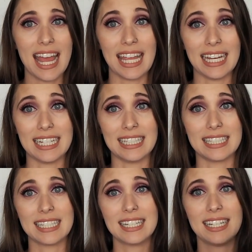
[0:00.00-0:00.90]
and
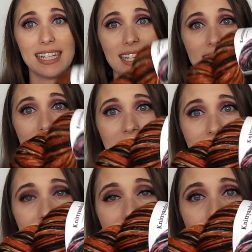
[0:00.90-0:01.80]

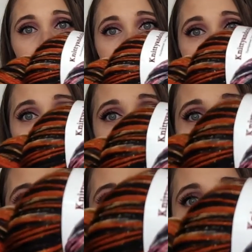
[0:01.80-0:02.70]
I want to
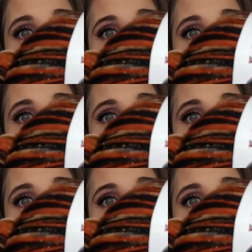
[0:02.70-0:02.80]
cast it on